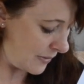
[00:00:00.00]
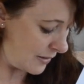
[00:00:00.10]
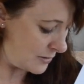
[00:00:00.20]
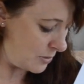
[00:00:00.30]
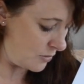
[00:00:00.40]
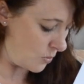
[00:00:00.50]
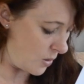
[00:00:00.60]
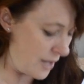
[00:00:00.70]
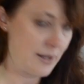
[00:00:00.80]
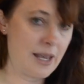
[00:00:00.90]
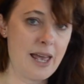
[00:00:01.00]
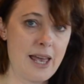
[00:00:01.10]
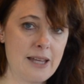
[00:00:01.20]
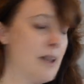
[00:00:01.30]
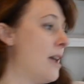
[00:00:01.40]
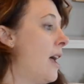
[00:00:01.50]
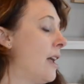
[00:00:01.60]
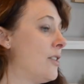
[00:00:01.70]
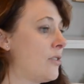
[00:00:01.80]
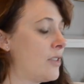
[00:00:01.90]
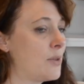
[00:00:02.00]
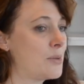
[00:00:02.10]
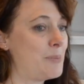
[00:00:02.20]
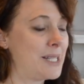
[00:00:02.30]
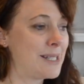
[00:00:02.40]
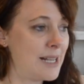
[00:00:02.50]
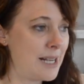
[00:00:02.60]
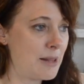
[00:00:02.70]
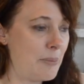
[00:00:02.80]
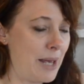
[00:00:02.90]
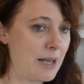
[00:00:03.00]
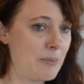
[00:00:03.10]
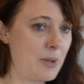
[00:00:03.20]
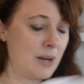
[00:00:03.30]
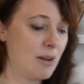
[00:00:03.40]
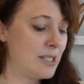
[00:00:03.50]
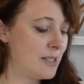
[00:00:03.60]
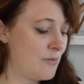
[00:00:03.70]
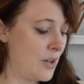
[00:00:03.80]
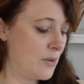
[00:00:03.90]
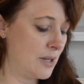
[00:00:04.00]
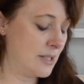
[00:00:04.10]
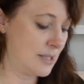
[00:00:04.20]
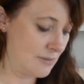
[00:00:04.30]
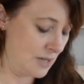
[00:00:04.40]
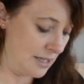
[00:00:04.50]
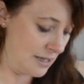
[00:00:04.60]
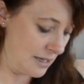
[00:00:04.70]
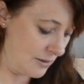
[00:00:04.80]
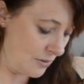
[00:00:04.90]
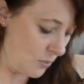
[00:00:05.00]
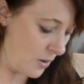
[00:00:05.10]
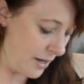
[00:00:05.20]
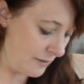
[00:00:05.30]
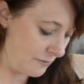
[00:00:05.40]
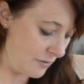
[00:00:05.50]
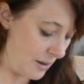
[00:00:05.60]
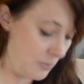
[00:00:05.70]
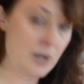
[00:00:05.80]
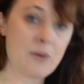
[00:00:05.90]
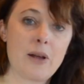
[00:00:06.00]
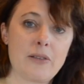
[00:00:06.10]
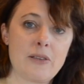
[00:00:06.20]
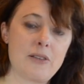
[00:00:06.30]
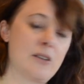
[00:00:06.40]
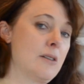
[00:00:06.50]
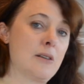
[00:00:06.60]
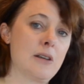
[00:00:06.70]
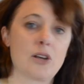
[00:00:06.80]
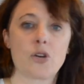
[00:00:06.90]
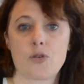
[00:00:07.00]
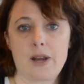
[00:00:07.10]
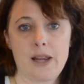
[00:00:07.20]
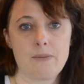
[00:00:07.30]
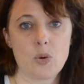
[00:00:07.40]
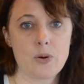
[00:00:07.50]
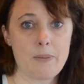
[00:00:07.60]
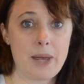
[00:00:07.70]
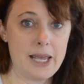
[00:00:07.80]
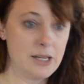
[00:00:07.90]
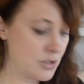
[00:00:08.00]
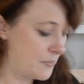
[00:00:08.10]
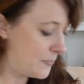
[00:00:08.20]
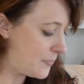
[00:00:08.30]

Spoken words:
it's beautiful white in the cat. Not that you'll be seeing the back, but I just felt it just really needed the white fabric rather than a cream or a beige.